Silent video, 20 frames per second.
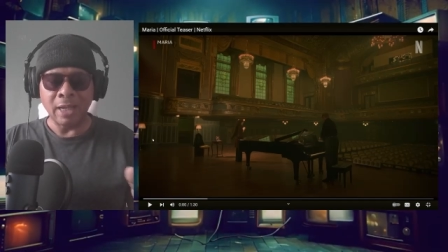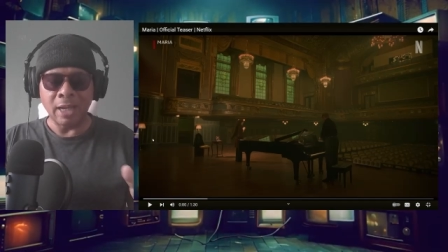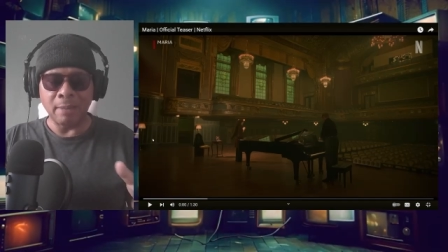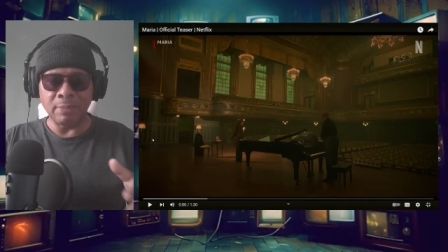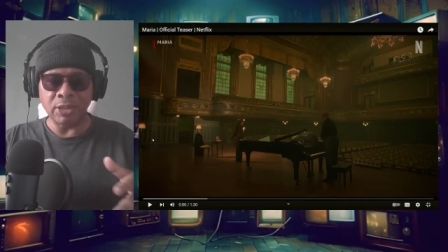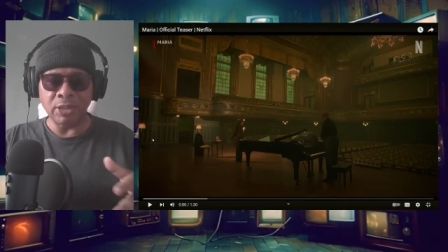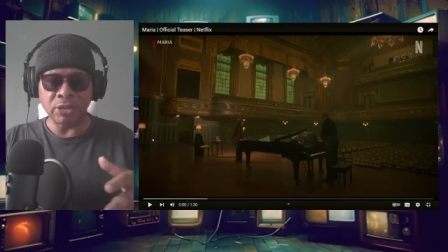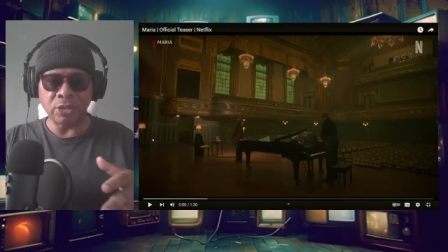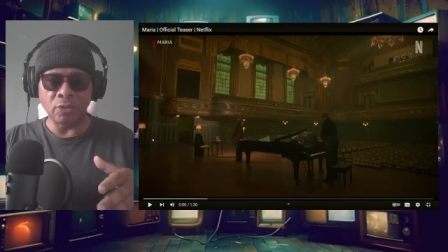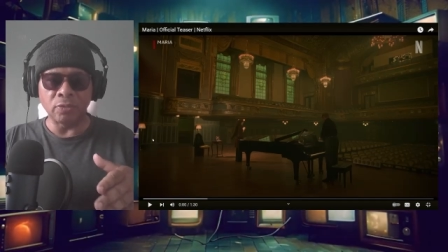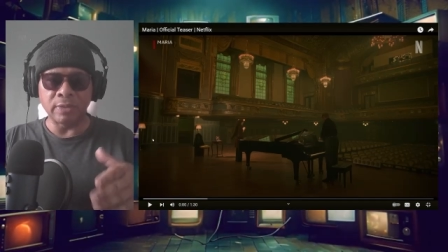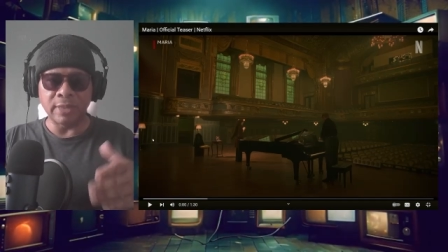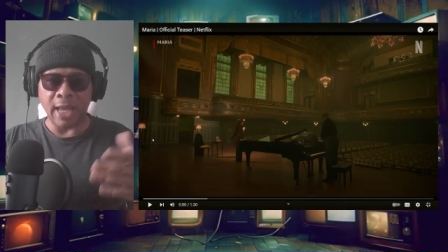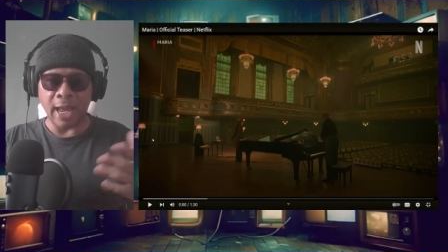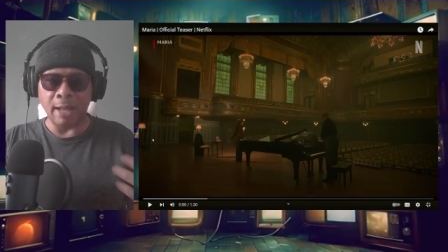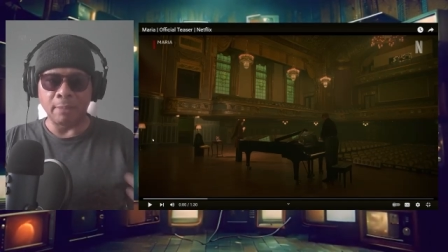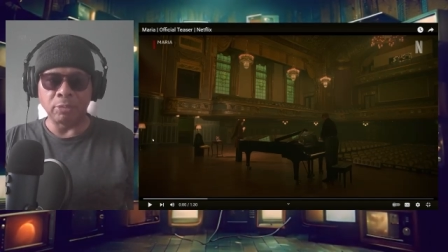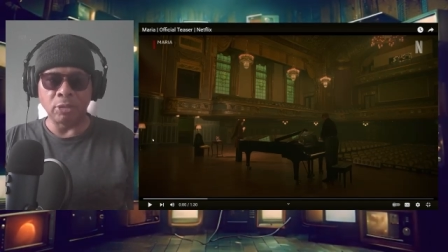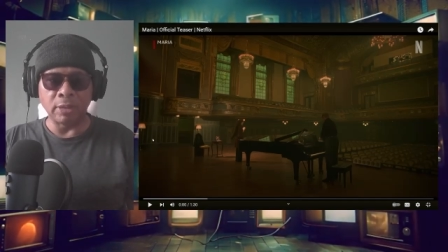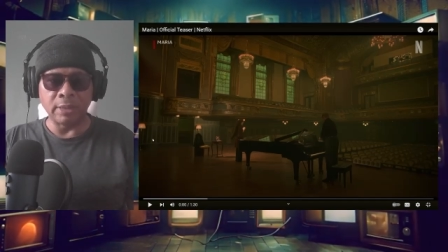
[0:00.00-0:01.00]
I mean, she'll
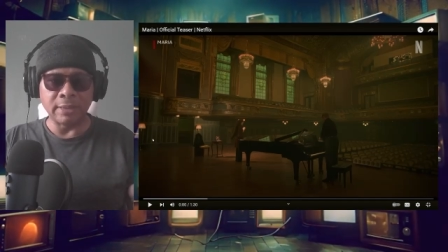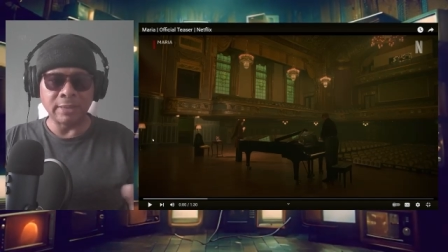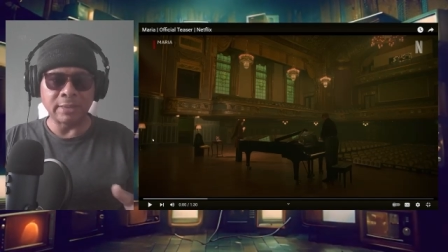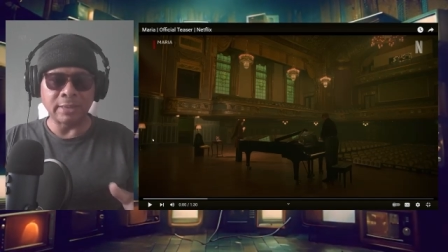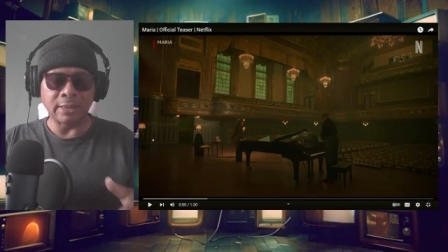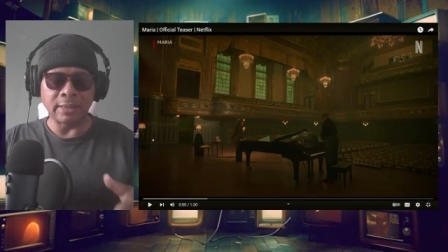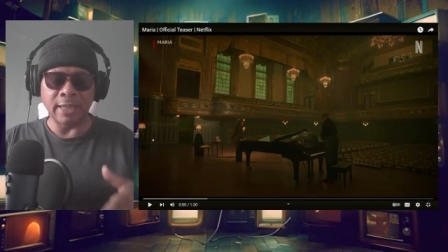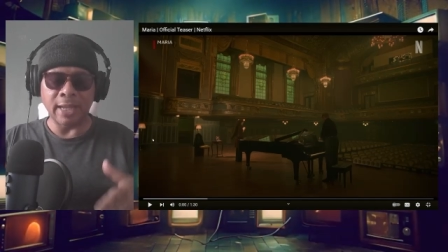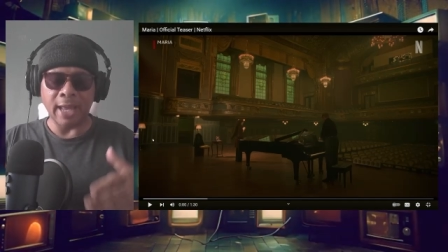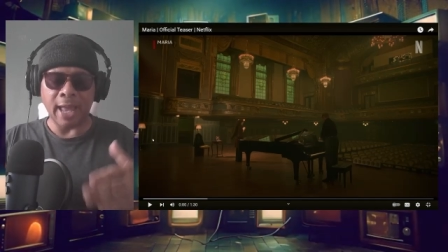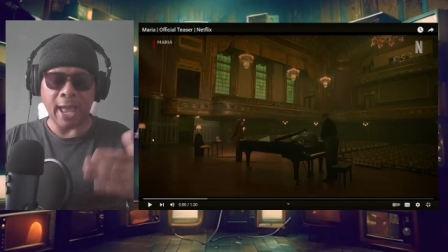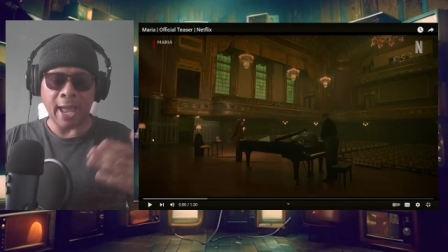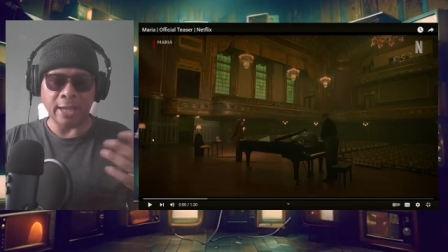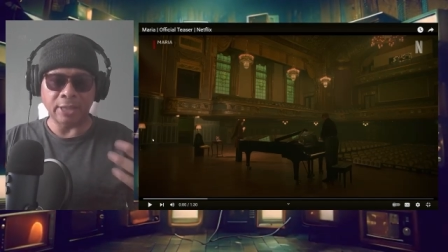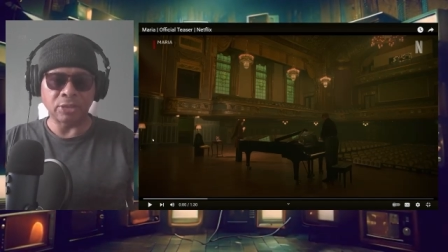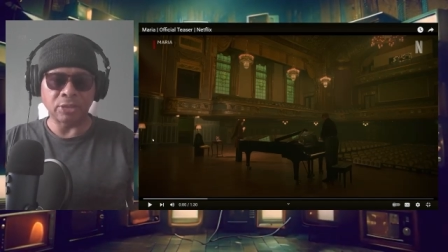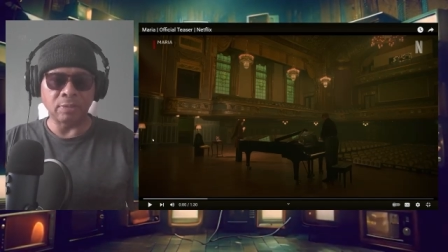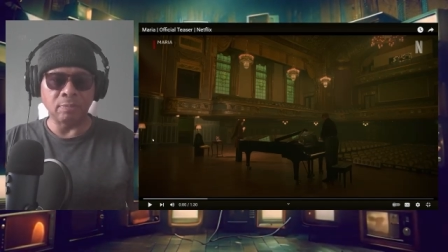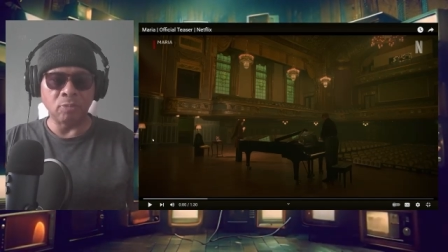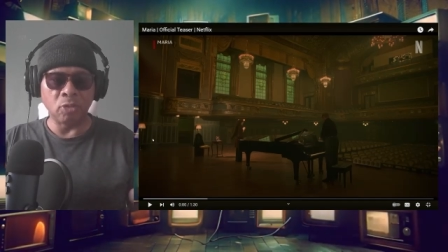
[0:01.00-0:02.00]
dabble into
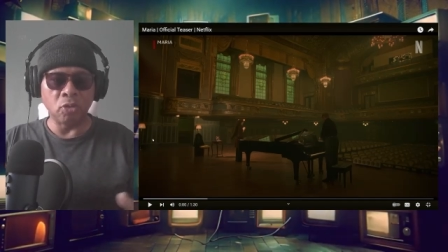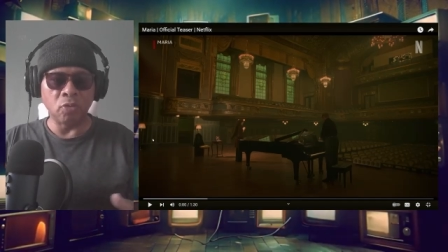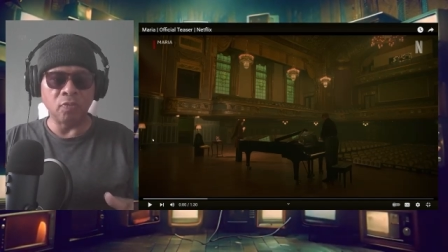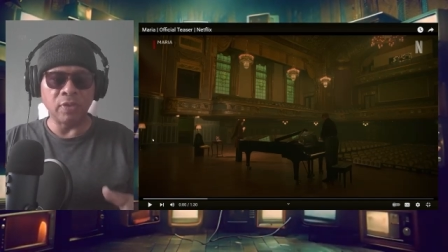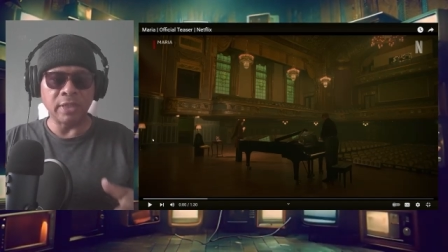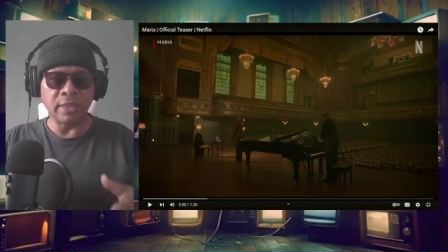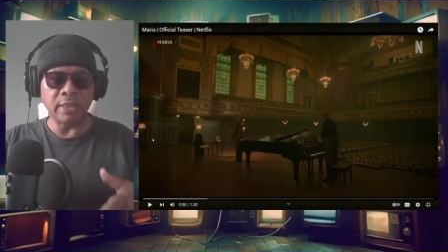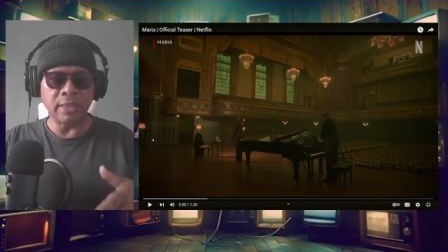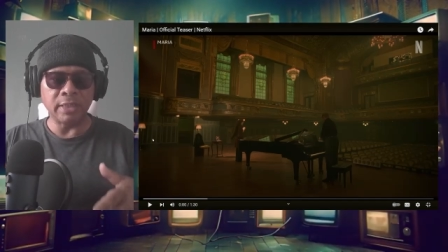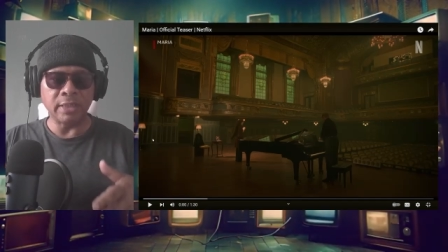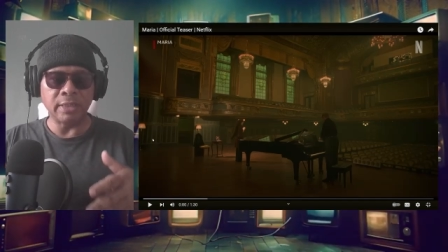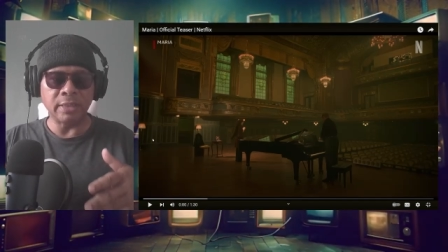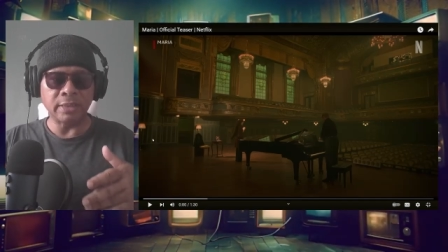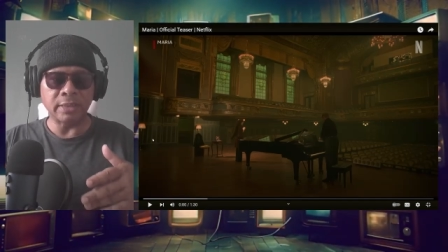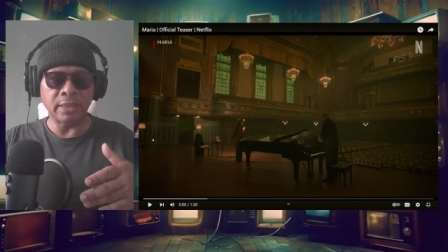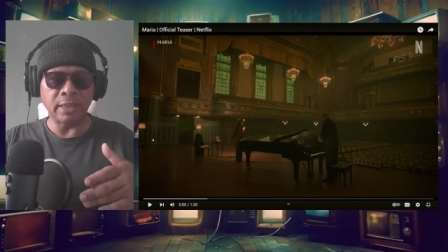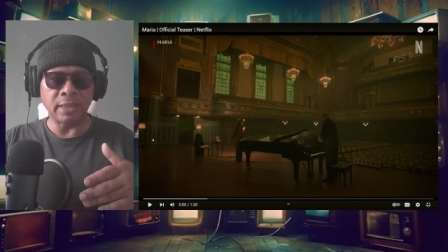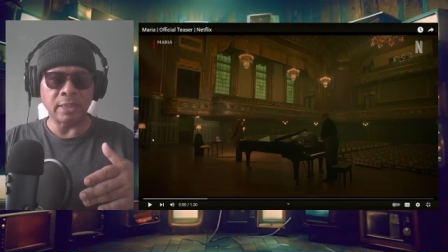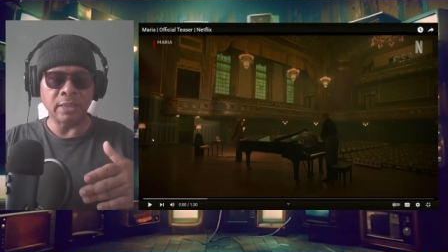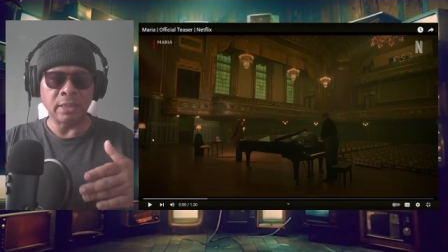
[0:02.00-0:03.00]
action
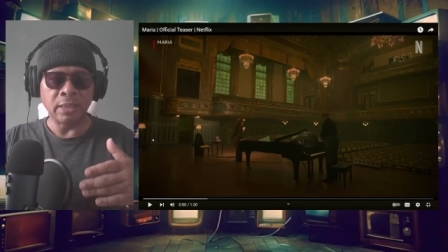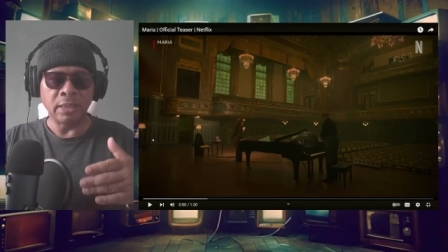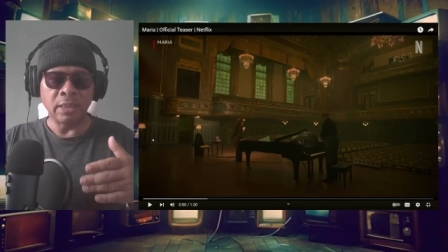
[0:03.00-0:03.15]
movies and